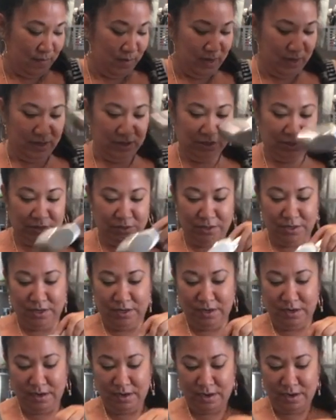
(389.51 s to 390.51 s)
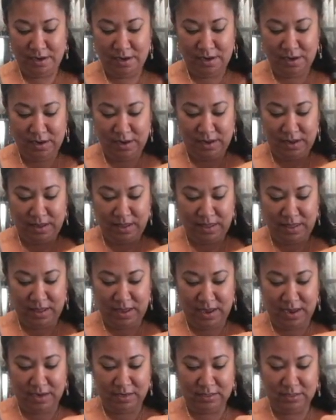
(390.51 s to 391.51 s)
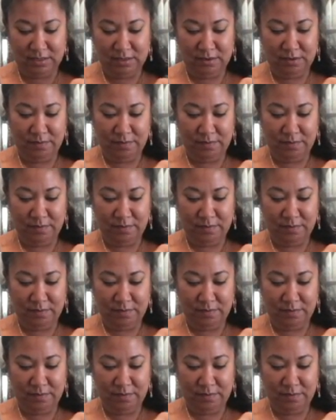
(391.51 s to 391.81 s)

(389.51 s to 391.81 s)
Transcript: making sure that